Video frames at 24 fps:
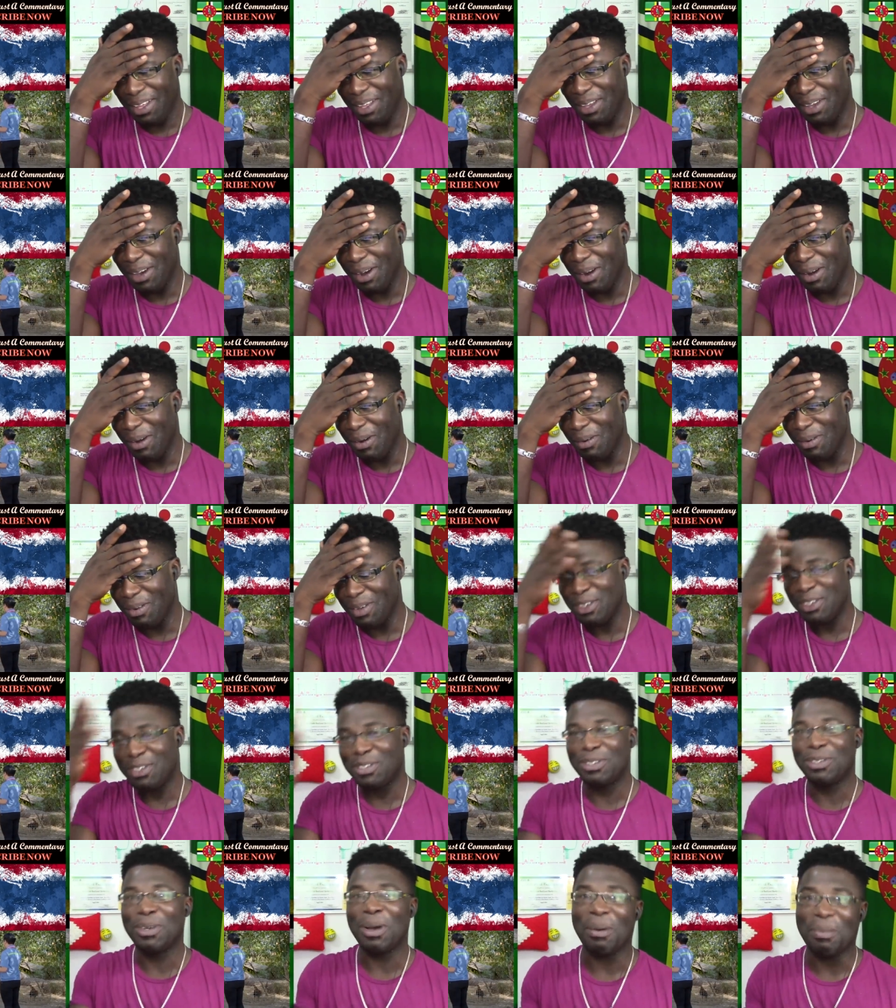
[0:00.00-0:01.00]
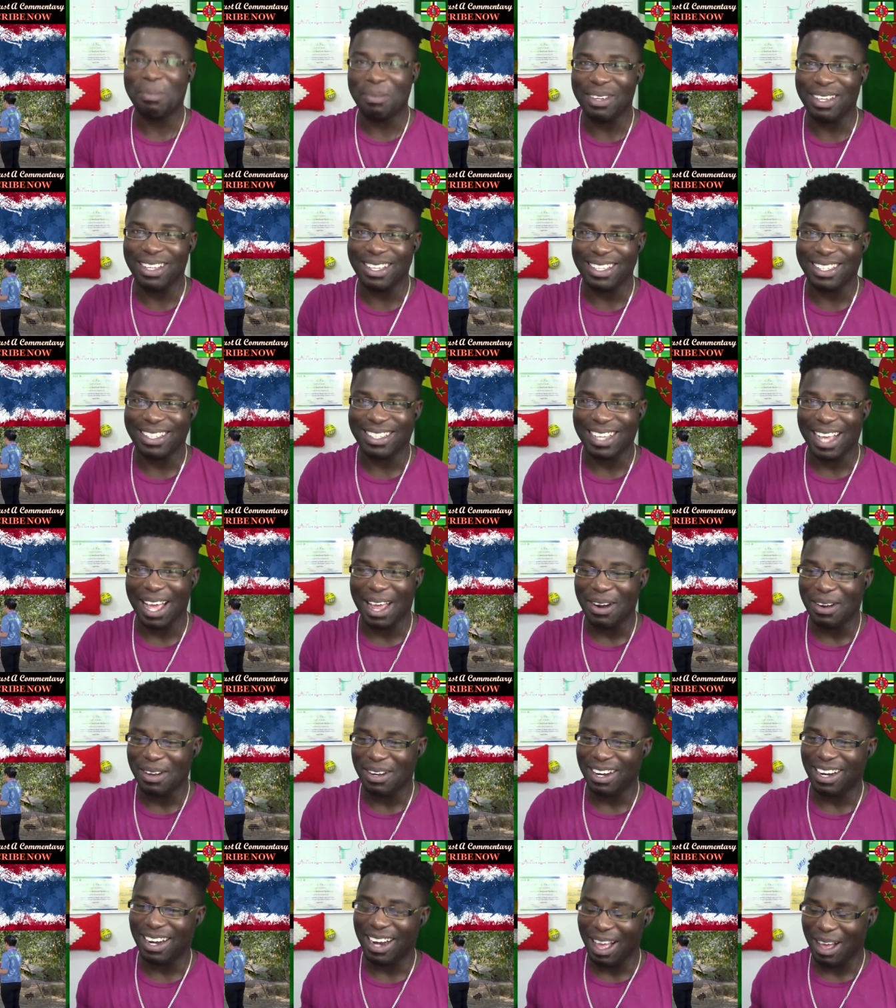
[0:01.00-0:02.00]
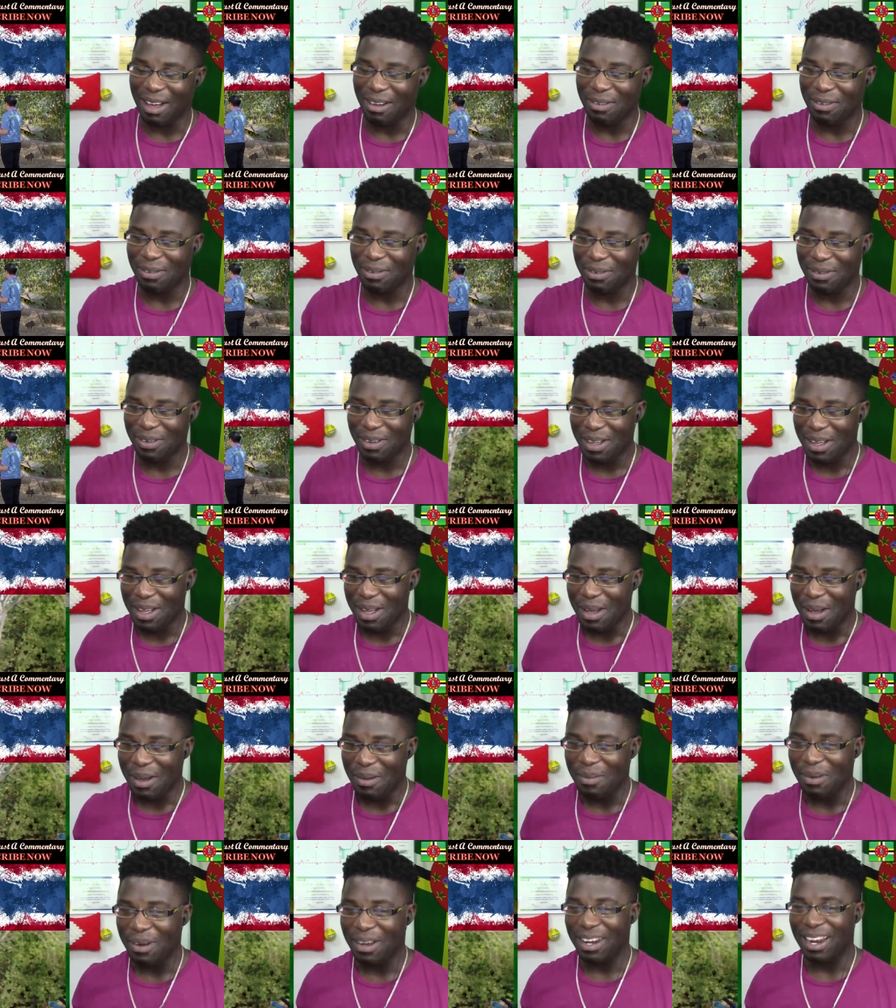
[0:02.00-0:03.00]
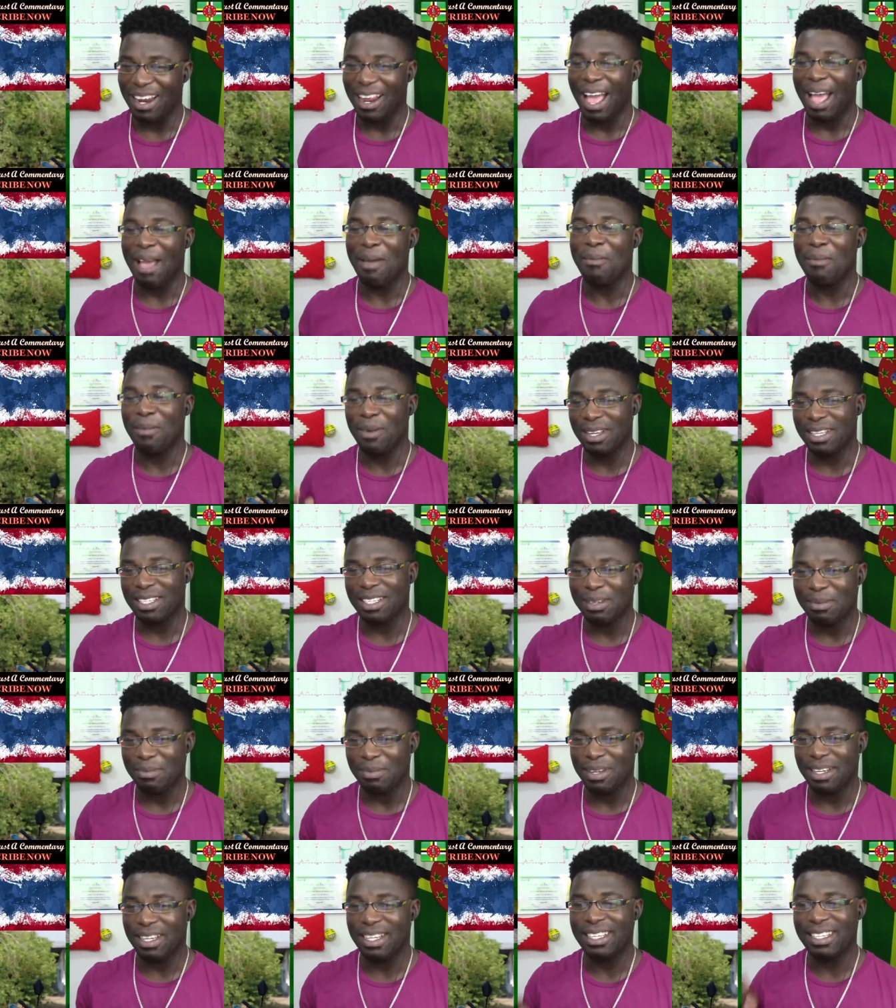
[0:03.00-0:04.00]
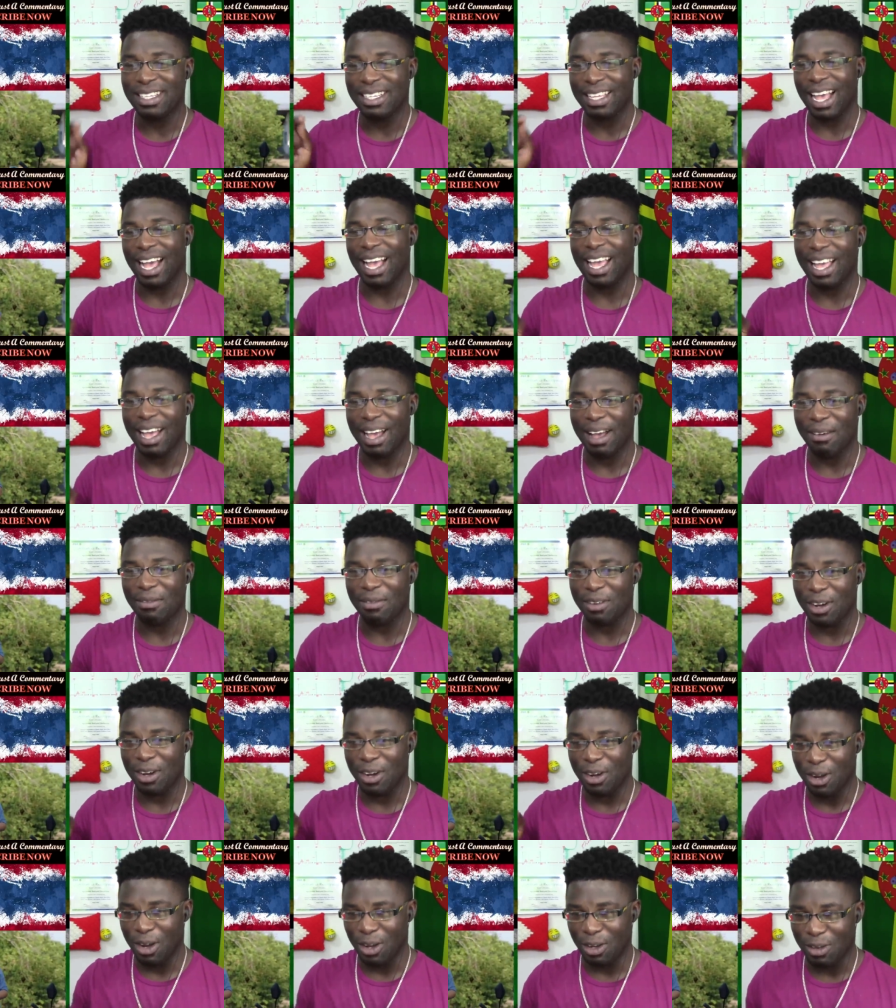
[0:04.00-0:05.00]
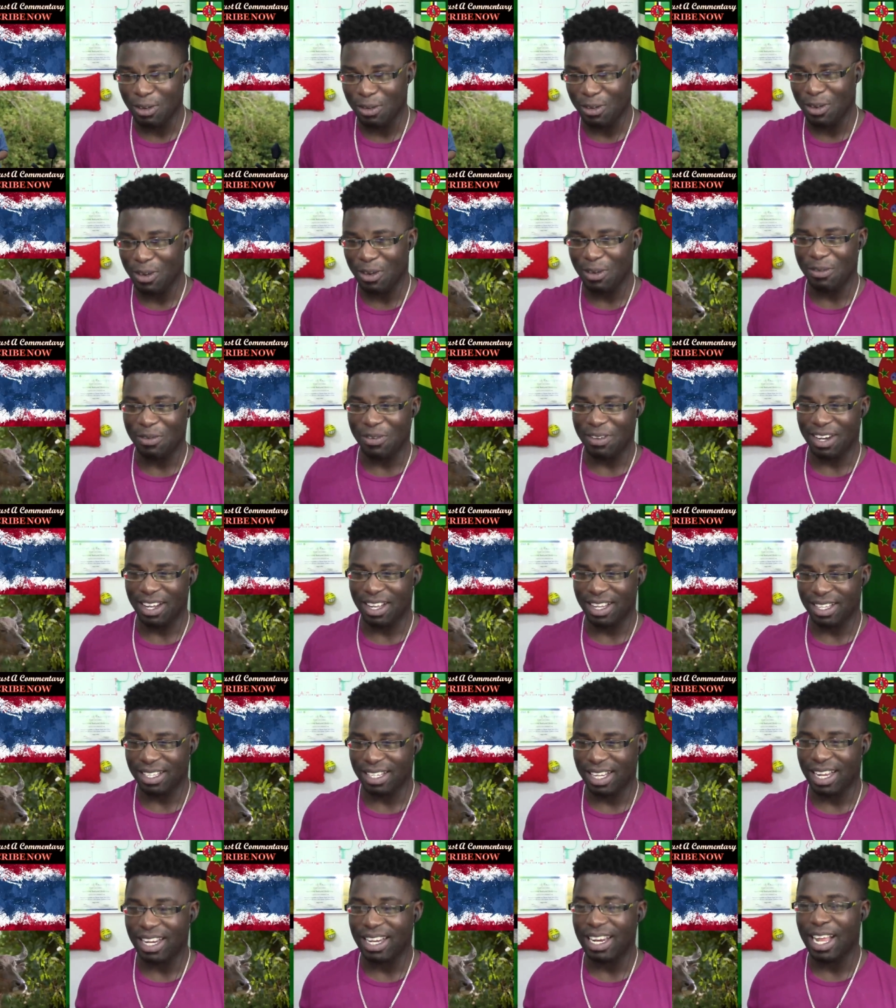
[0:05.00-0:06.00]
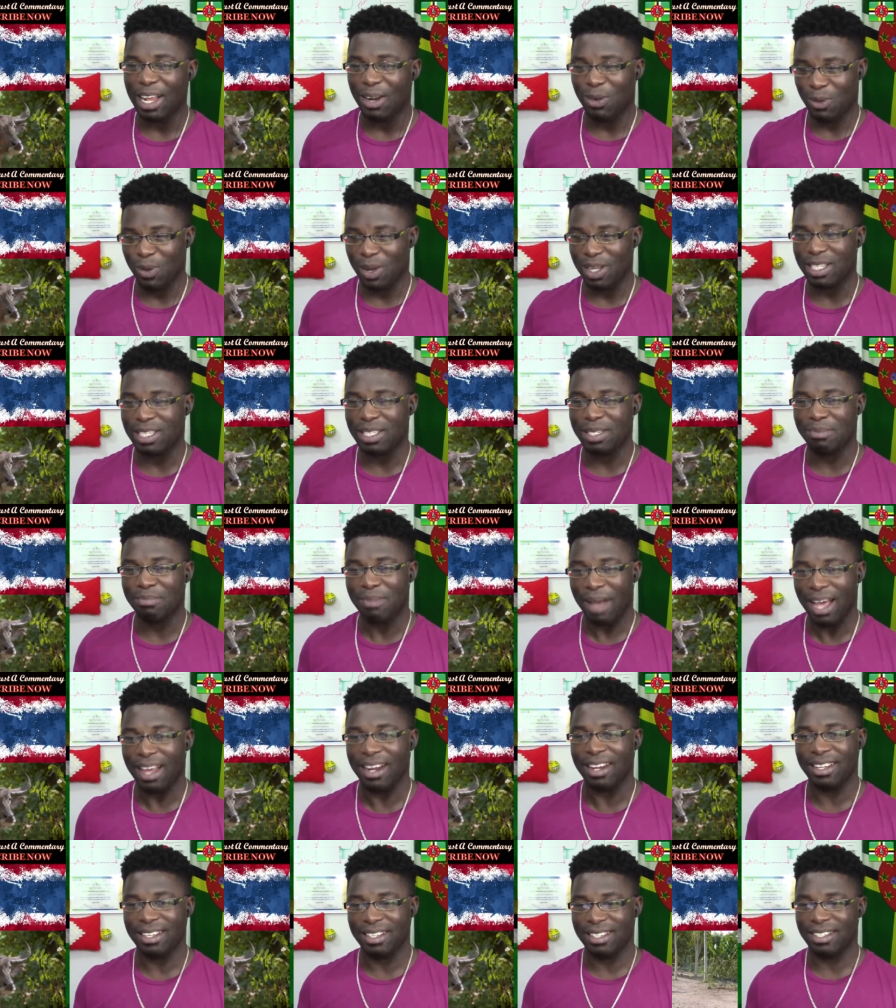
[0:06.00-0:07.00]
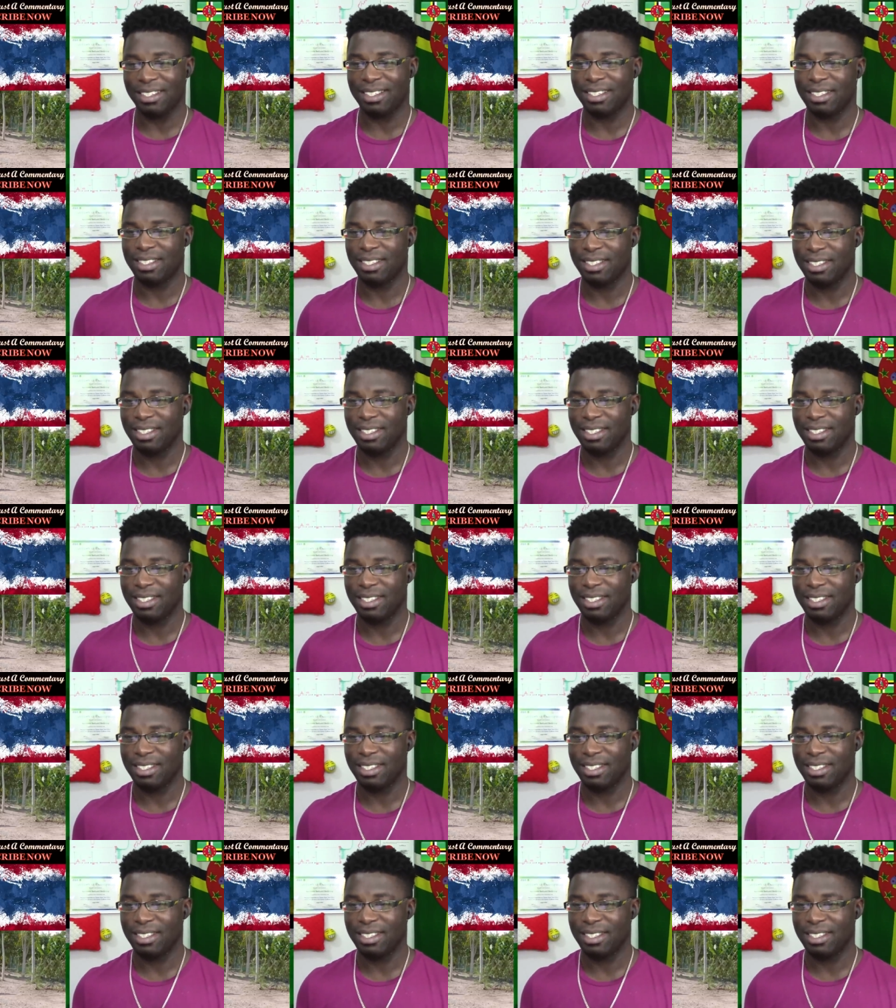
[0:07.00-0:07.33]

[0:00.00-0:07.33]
Yo stop it I don't laugh but I must admit this guy have a lot of confidence and that what matters